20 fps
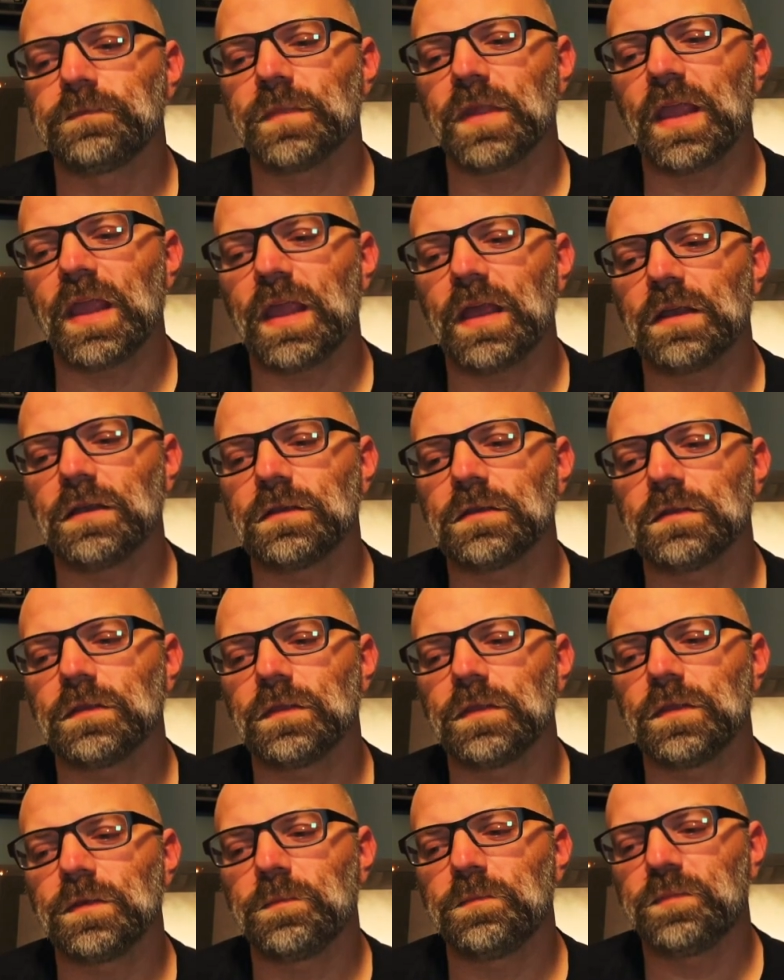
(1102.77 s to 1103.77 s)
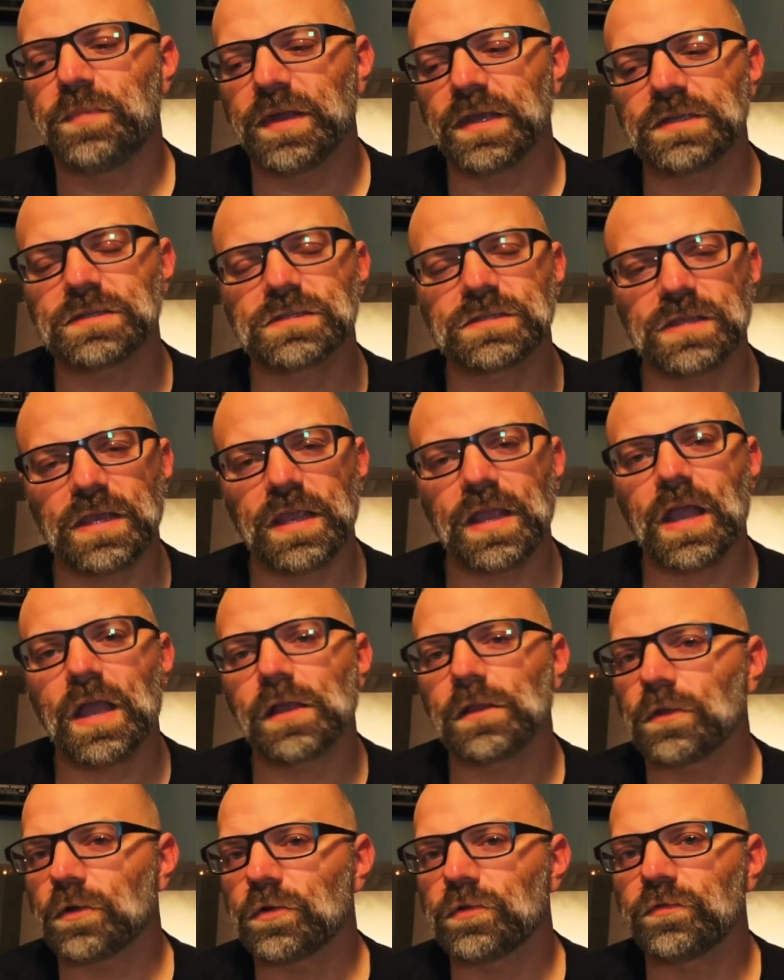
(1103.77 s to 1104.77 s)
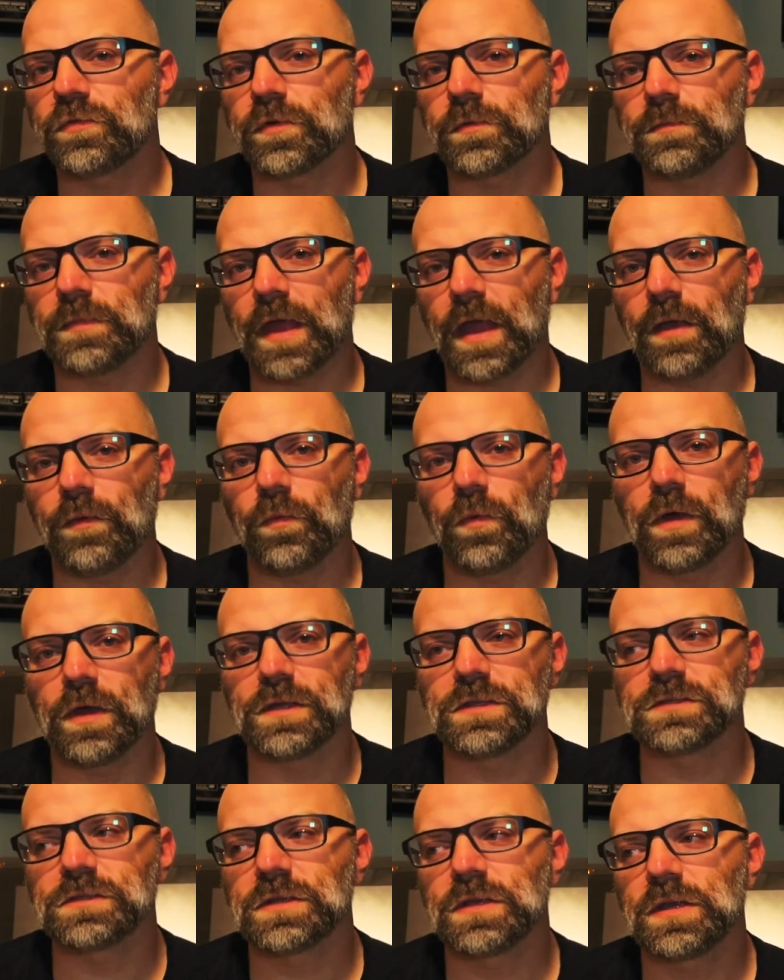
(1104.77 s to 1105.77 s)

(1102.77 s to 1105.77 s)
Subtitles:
And the biggest thing I learned from that was,